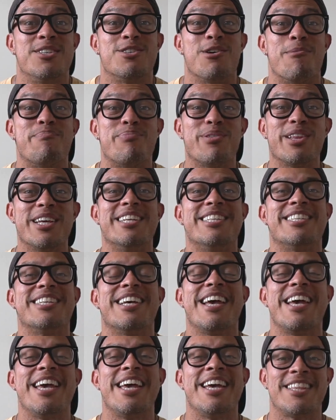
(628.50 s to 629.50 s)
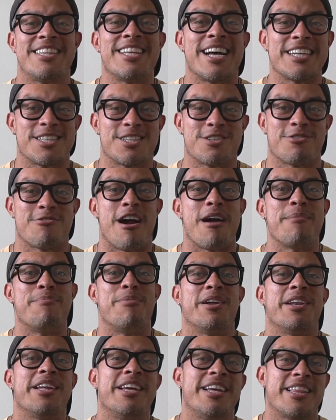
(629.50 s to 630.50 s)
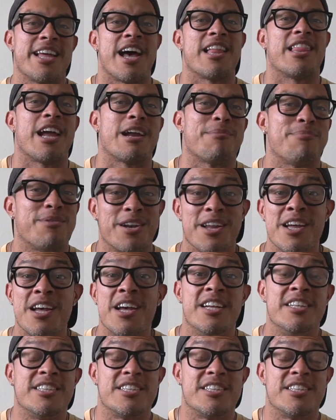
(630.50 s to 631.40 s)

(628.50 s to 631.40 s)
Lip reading: So please hit that subscribe button, hit that like button,